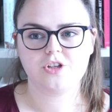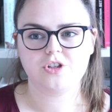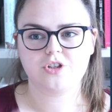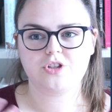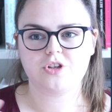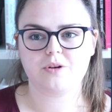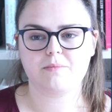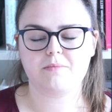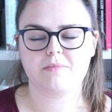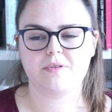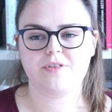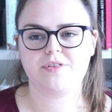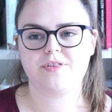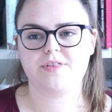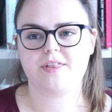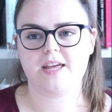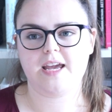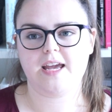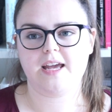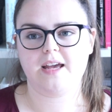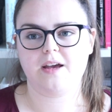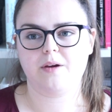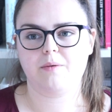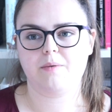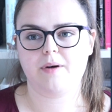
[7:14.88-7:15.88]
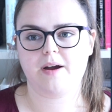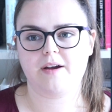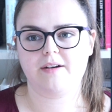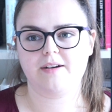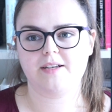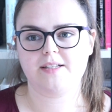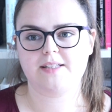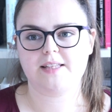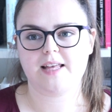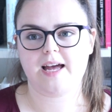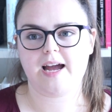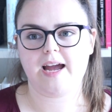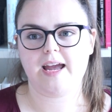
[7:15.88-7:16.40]
something where
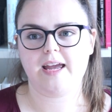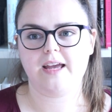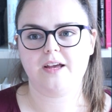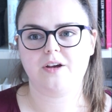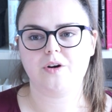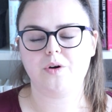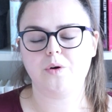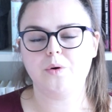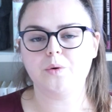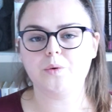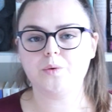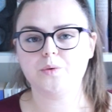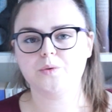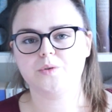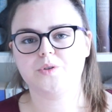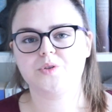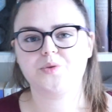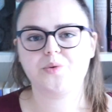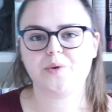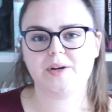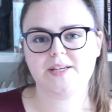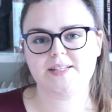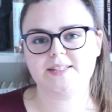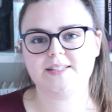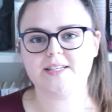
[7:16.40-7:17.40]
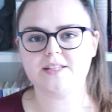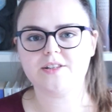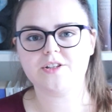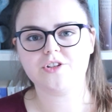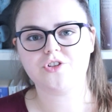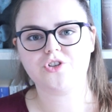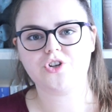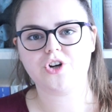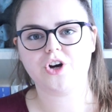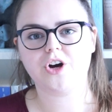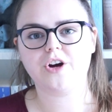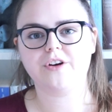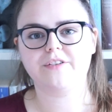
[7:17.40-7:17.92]
it's like, oh, twist in the
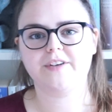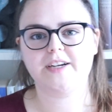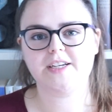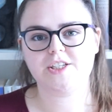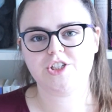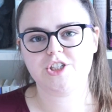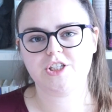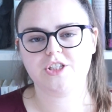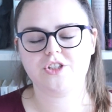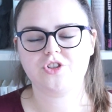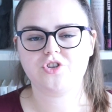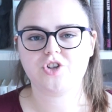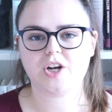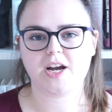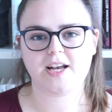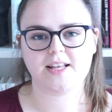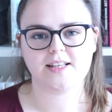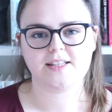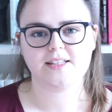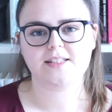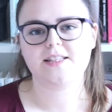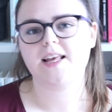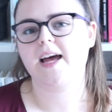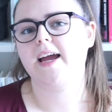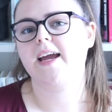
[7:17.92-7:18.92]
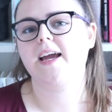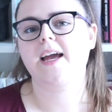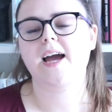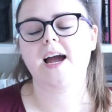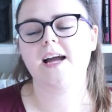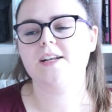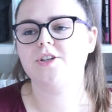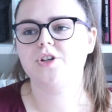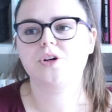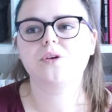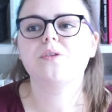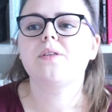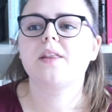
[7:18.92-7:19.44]
story, she's trans. Like, I
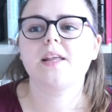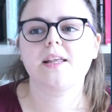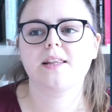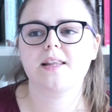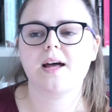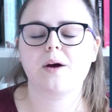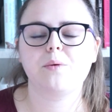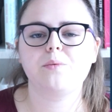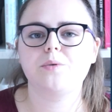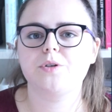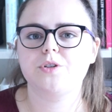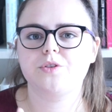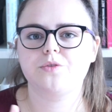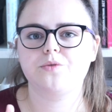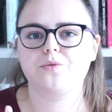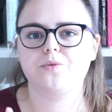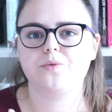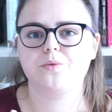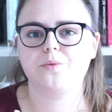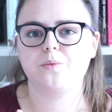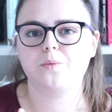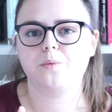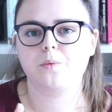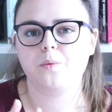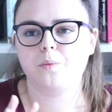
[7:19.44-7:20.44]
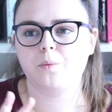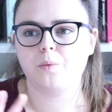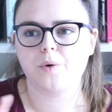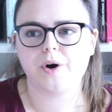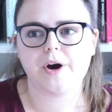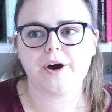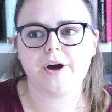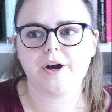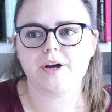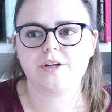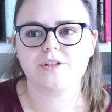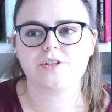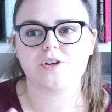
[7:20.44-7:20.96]
don't think that would have
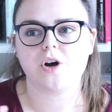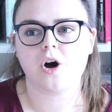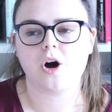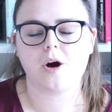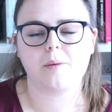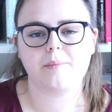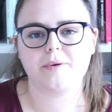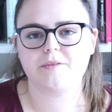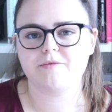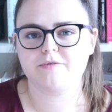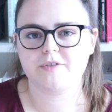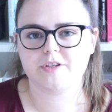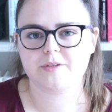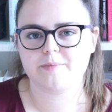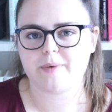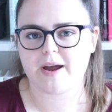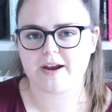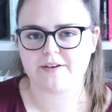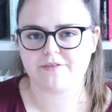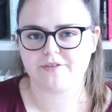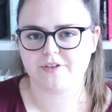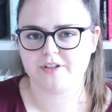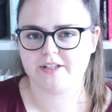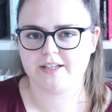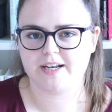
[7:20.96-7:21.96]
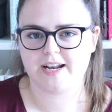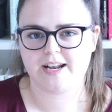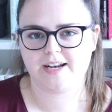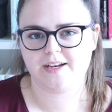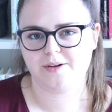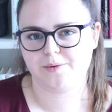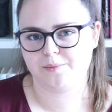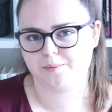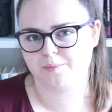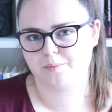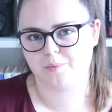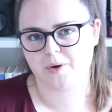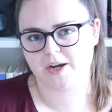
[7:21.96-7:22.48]
worked or been respectful in
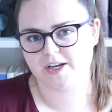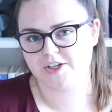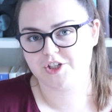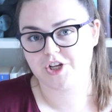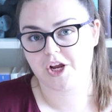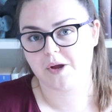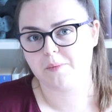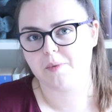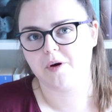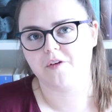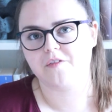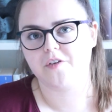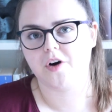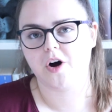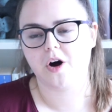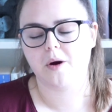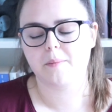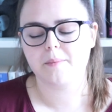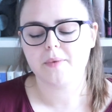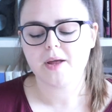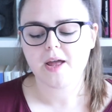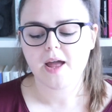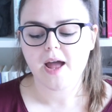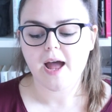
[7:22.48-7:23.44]
any way, shape, or form.